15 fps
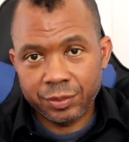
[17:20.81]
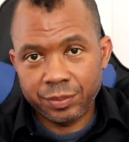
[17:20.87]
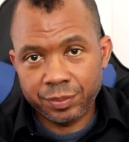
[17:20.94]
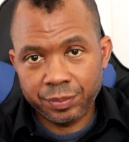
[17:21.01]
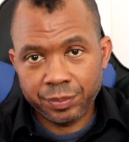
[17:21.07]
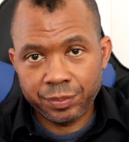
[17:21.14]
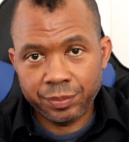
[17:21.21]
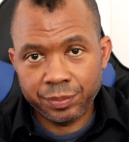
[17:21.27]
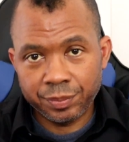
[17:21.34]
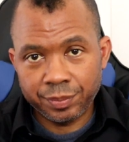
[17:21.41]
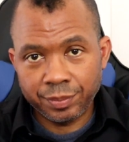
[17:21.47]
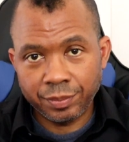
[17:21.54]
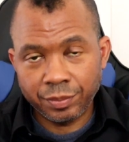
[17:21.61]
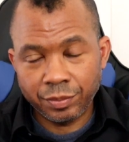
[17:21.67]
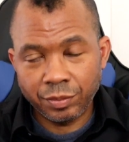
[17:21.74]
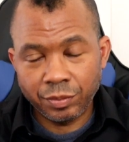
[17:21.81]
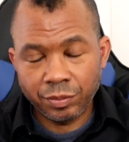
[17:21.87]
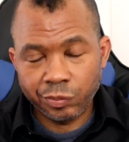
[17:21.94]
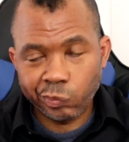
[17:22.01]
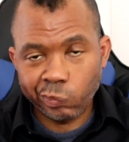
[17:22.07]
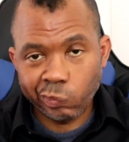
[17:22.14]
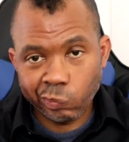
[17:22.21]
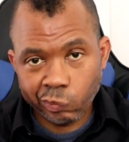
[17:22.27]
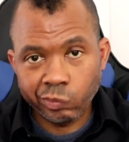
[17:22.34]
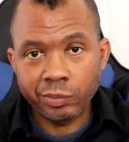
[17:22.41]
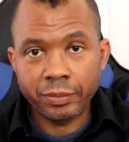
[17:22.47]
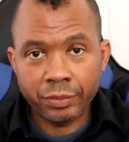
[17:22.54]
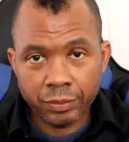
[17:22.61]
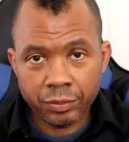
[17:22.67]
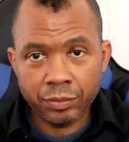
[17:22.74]

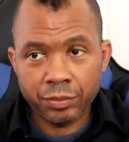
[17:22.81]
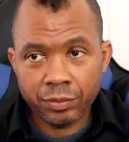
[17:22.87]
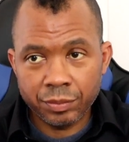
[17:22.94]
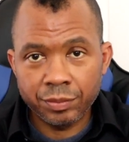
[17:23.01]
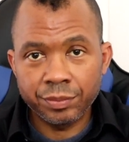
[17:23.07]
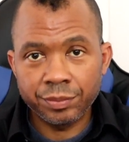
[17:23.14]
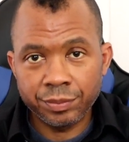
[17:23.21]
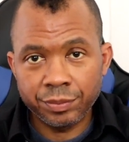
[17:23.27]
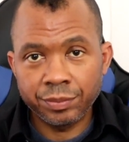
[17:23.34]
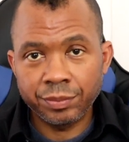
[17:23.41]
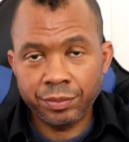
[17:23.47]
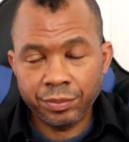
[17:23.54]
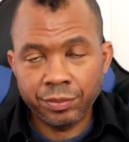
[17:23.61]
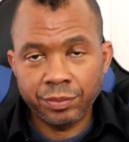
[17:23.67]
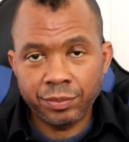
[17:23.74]
[no speech]